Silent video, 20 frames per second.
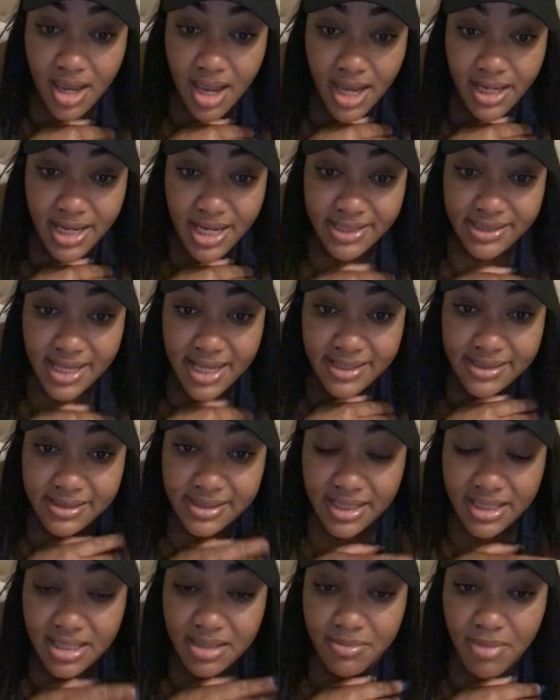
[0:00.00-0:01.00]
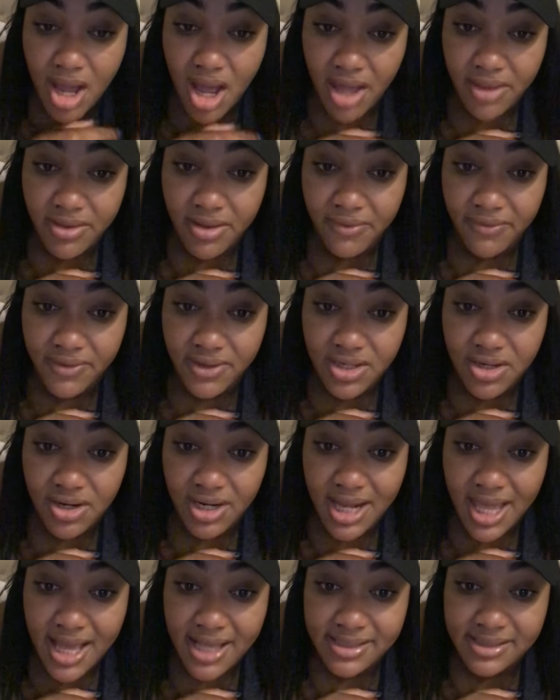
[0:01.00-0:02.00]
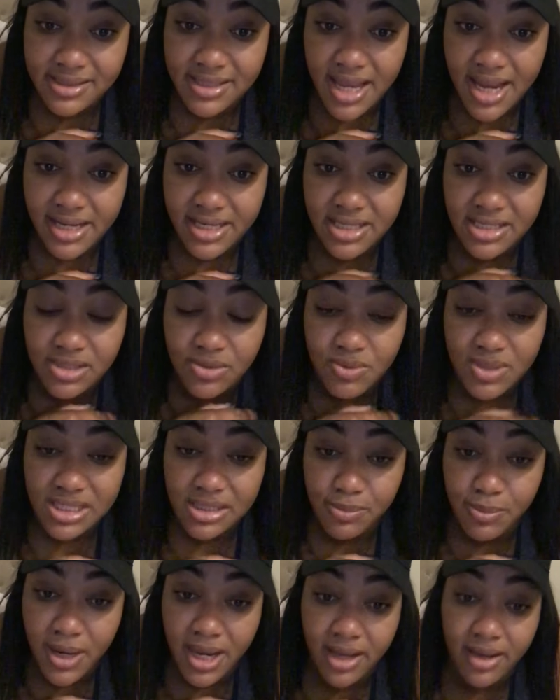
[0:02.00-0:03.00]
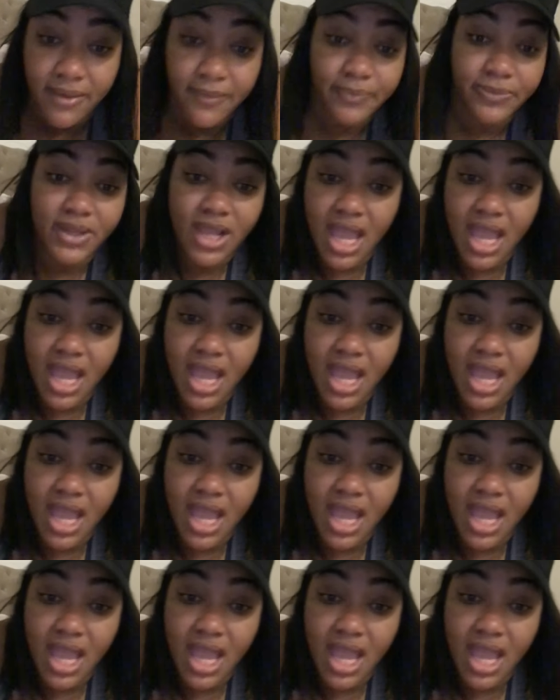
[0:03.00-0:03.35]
And as I said in my other video last night is respect.